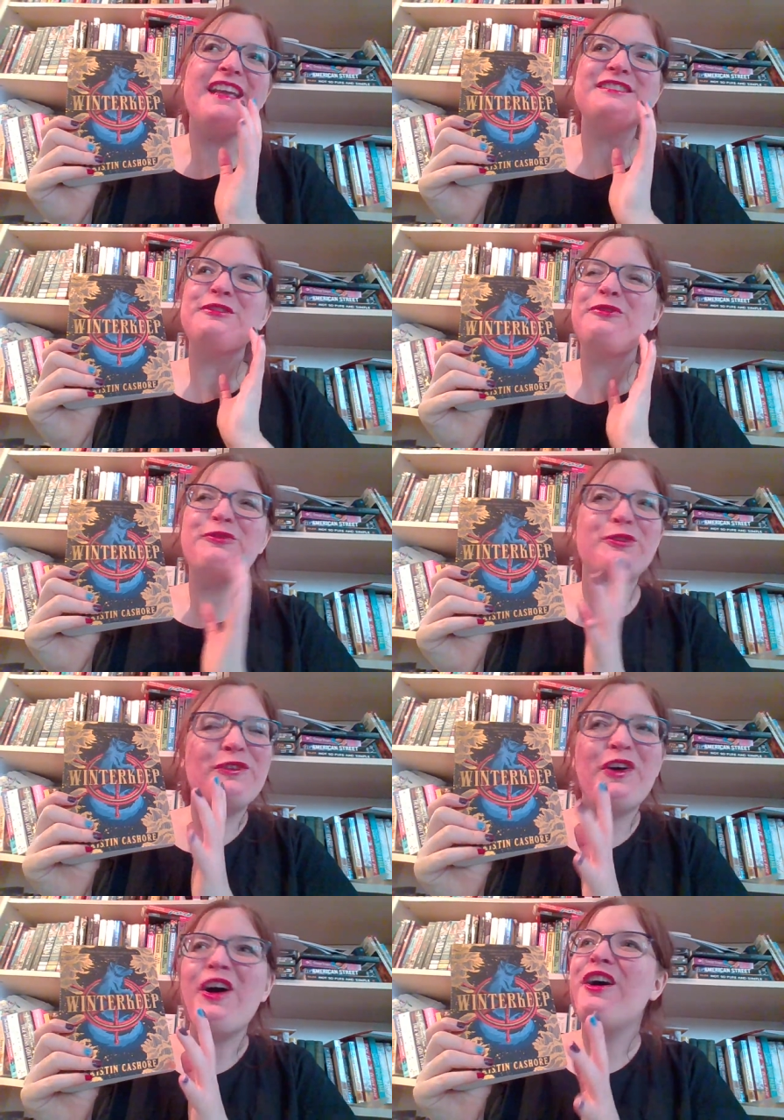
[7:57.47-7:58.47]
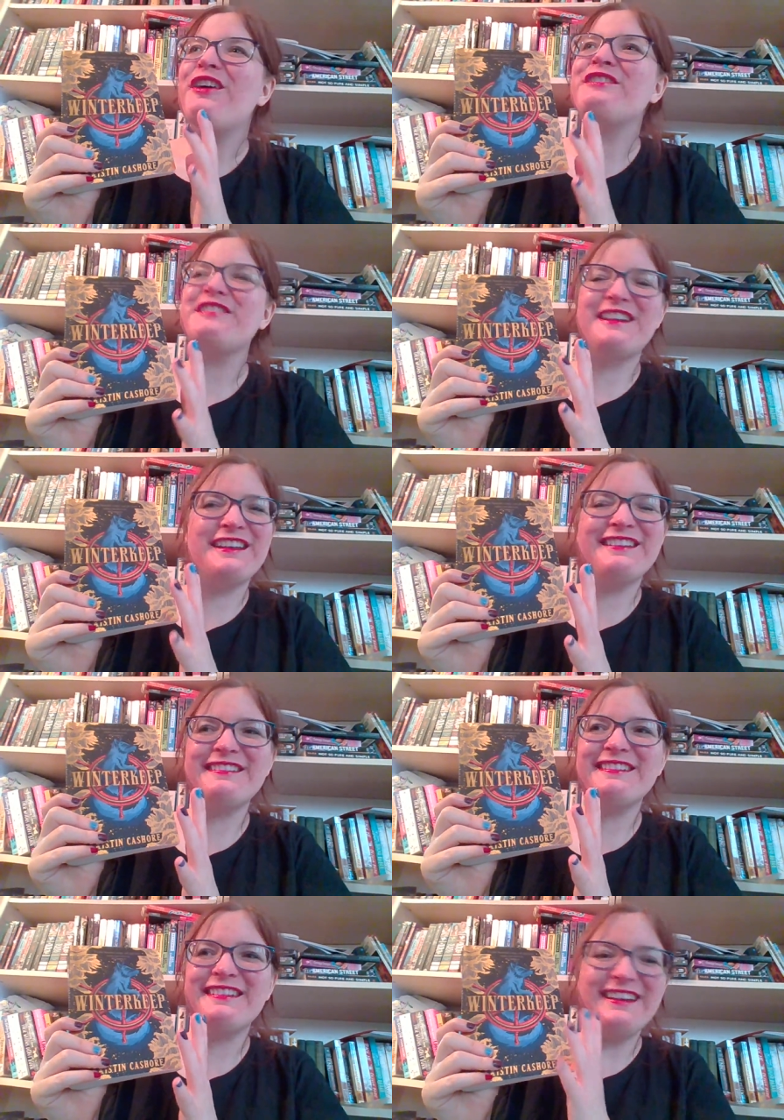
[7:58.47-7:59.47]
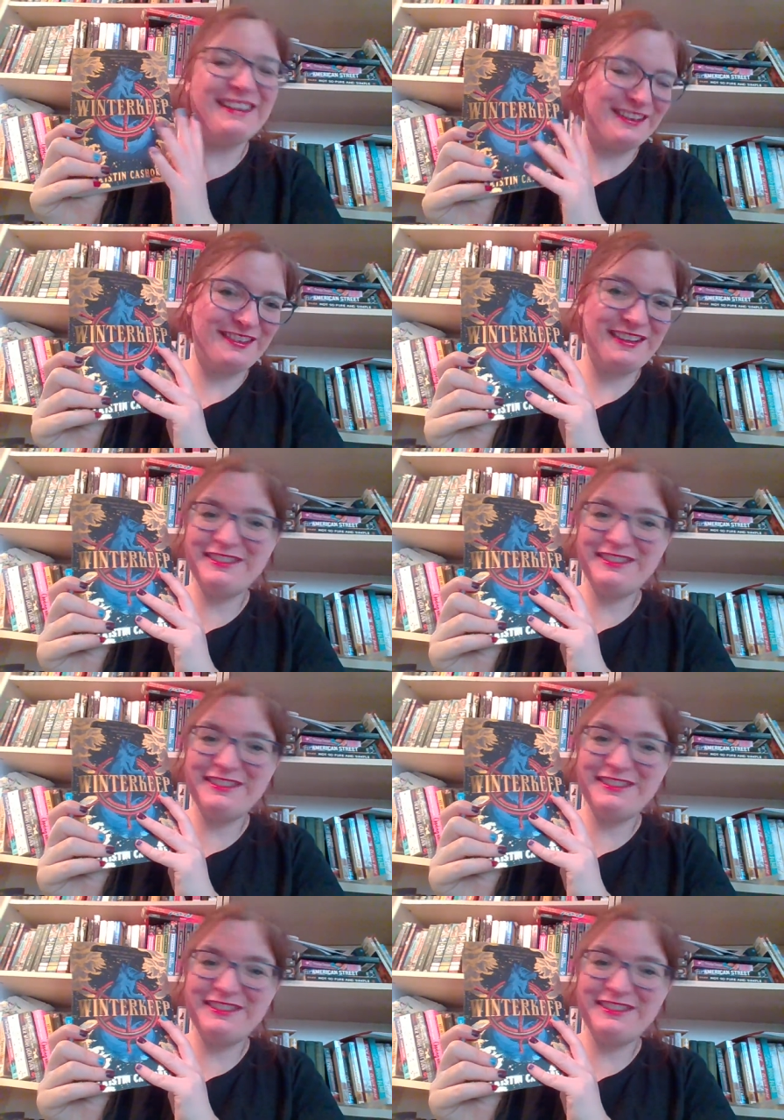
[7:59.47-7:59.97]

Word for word: is so full of heart, and I don't know. I